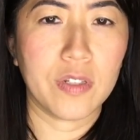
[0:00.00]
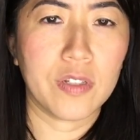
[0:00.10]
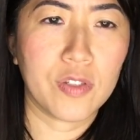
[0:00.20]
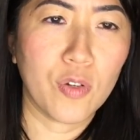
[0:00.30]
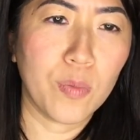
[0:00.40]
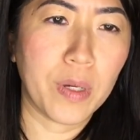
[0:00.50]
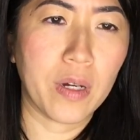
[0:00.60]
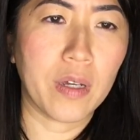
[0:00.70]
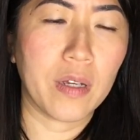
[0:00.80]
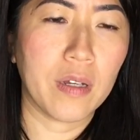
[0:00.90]

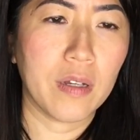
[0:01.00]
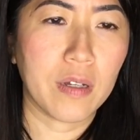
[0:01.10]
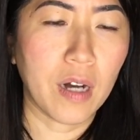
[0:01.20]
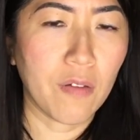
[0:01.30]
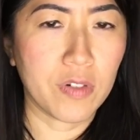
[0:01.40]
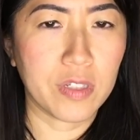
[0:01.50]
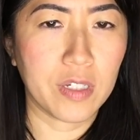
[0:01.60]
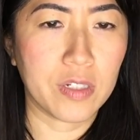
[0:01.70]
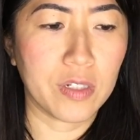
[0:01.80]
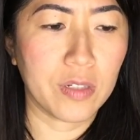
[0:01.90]
soul-bearing
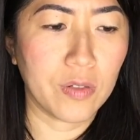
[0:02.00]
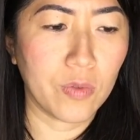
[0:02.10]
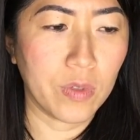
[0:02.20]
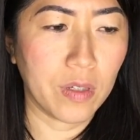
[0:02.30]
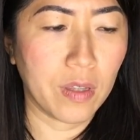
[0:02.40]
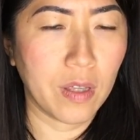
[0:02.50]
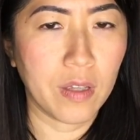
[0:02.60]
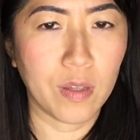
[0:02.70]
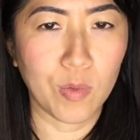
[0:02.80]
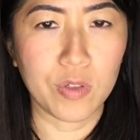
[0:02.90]
conversation with
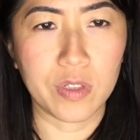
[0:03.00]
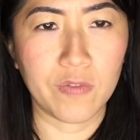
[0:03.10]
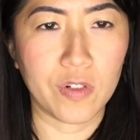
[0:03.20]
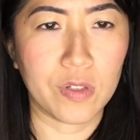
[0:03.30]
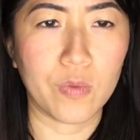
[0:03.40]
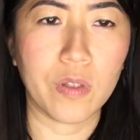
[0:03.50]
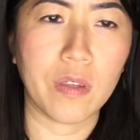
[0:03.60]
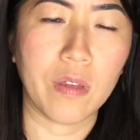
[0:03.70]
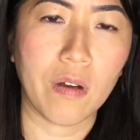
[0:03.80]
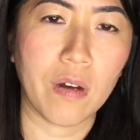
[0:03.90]
the multiverse,
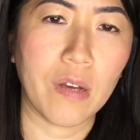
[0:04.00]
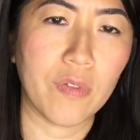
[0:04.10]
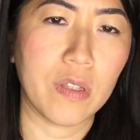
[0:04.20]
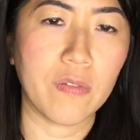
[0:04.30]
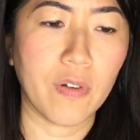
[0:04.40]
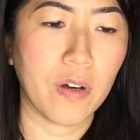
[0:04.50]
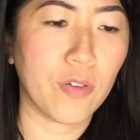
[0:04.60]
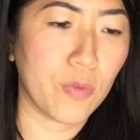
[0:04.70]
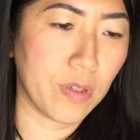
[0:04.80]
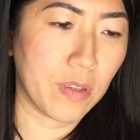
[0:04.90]
with our Heavenly
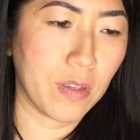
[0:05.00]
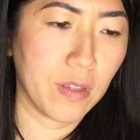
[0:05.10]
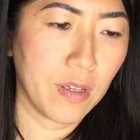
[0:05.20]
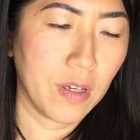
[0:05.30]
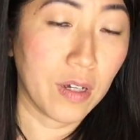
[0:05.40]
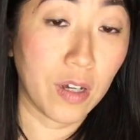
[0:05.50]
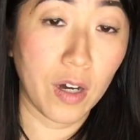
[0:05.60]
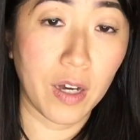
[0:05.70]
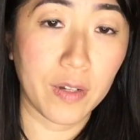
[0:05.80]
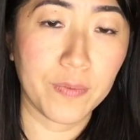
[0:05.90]
Father, with
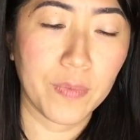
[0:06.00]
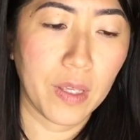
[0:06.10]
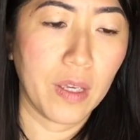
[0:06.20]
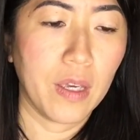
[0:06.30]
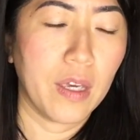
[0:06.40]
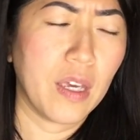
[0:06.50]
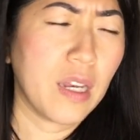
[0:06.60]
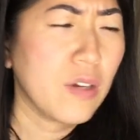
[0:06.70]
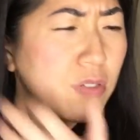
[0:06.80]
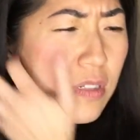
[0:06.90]
God.
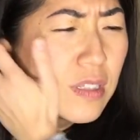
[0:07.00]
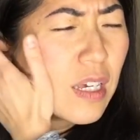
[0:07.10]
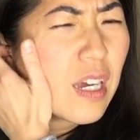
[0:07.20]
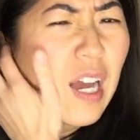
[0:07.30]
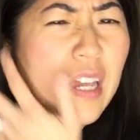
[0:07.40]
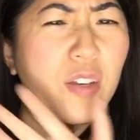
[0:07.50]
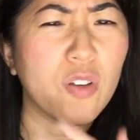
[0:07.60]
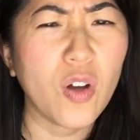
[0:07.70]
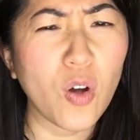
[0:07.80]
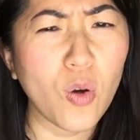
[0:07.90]
And I was just like, I
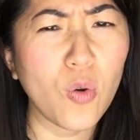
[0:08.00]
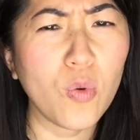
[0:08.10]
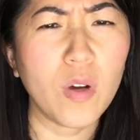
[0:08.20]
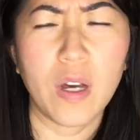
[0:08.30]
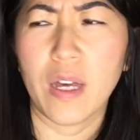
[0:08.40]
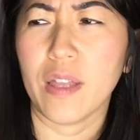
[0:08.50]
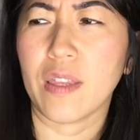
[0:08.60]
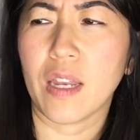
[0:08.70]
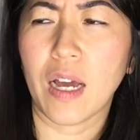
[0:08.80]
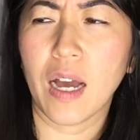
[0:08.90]
know
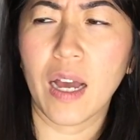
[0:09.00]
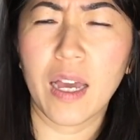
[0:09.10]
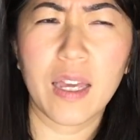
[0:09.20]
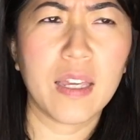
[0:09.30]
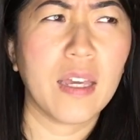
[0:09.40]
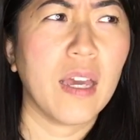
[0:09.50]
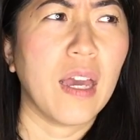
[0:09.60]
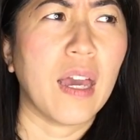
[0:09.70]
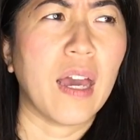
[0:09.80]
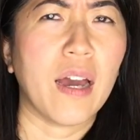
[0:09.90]
that I
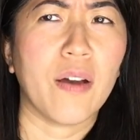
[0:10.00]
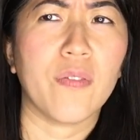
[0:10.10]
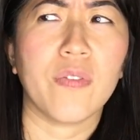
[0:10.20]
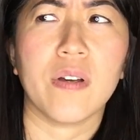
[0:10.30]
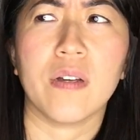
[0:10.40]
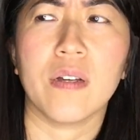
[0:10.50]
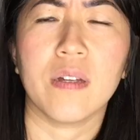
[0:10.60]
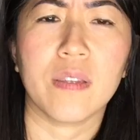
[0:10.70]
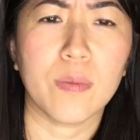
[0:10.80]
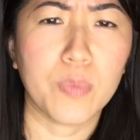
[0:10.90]
have
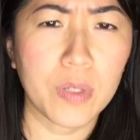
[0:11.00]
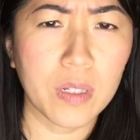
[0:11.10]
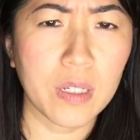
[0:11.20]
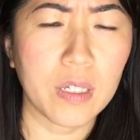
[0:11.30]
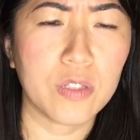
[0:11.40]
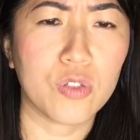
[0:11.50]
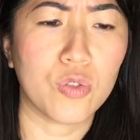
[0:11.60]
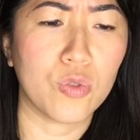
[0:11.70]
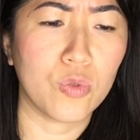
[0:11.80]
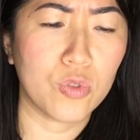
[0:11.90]
the ability
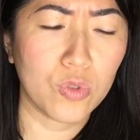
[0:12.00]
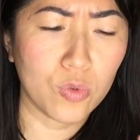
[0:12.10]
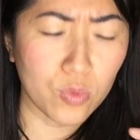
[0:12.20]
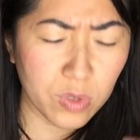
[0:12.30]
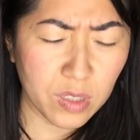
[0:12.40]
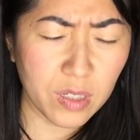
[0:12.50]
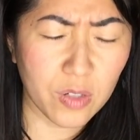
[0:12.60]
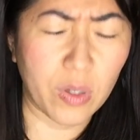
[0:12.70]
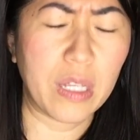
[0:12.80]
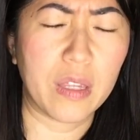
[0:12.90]
to do really
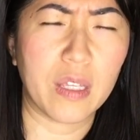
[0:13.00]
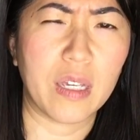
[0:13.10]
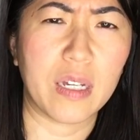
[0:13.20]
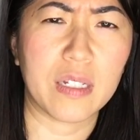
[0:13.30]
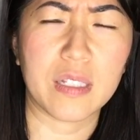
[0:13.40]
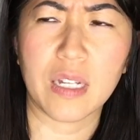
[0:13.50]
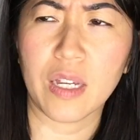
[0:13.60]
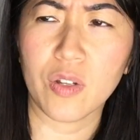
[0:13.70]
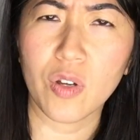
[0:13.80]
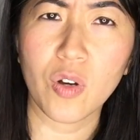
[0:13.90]
great things. And I
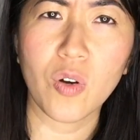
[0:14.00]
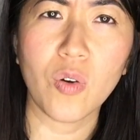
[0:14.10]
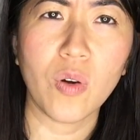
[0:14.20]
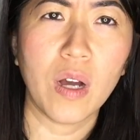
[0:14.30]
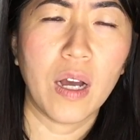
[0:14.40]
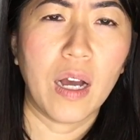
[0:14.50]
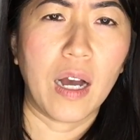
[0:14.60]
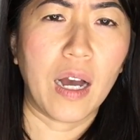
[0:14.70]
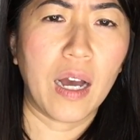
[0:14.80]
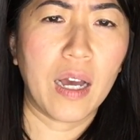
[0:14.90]
know
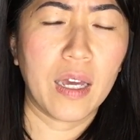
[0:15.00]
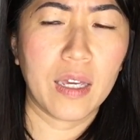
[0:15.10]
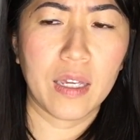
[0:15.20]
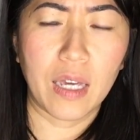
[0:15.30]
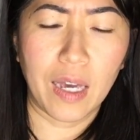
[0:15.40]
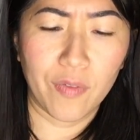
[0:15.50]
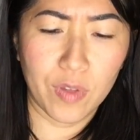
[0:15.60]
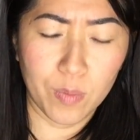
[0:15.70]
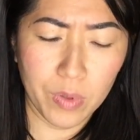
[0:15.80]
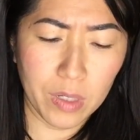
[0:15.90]
I have
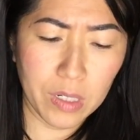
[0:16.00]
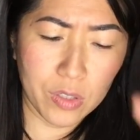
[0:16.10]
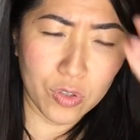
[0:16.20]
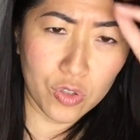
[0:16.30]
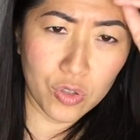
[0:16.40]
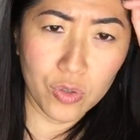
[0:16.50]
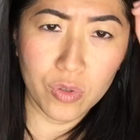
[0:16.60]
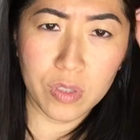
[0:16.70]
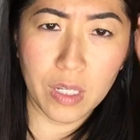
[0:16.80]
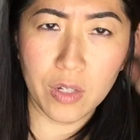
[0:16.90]
the ability to
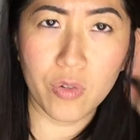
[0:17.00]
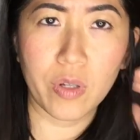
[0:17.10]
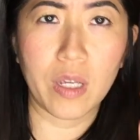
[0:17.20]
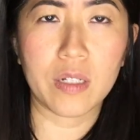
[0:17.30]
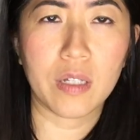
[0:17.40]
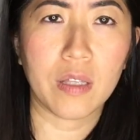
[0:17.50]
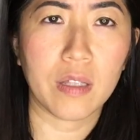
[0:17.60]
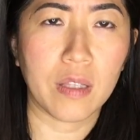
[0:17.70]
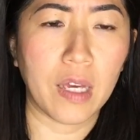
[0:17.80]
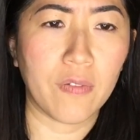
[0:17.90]
choose and create
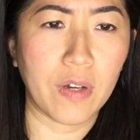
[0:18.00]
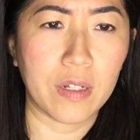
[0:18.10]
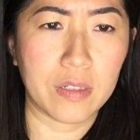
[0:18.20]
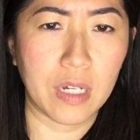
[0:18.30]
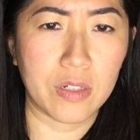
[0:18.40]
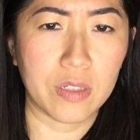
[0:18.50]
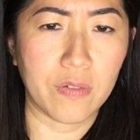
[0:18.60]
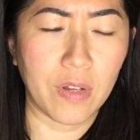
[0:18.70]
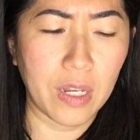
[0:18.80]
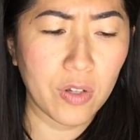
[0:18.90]
the life I desire to
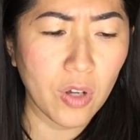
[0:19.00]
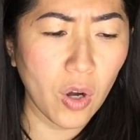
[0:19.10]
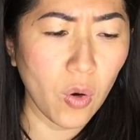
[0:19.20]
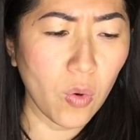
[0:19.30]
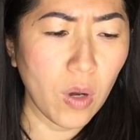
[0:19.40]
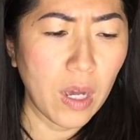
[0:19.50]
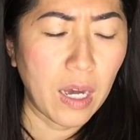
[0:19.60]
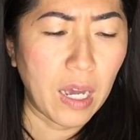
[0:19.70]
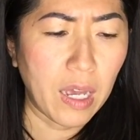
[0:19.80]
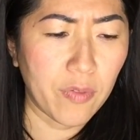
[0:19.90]
live. And I know
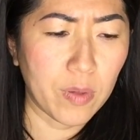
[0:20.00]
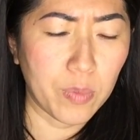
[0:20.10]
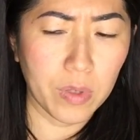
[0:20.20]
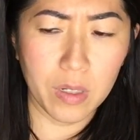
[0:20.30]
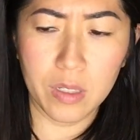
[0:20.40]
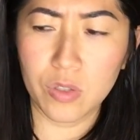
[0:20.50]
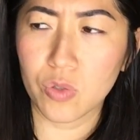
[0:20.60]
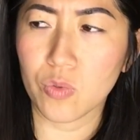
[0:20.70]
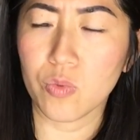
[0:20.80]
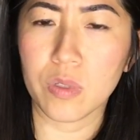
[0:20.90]
I have the ability
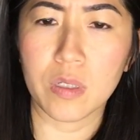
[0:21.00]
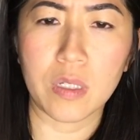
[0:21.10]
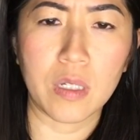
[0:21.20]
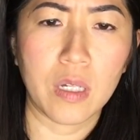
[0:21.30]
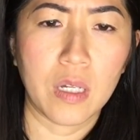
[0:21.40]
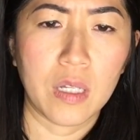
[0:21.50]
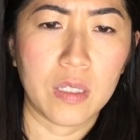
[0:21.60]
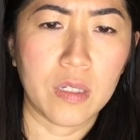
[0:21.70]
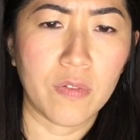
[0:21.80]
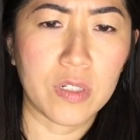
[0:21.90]
to really
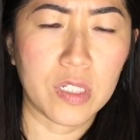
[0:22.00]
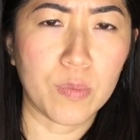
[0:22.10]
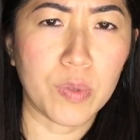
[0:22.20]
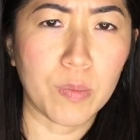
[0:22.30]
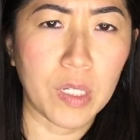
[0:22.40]
live a deeply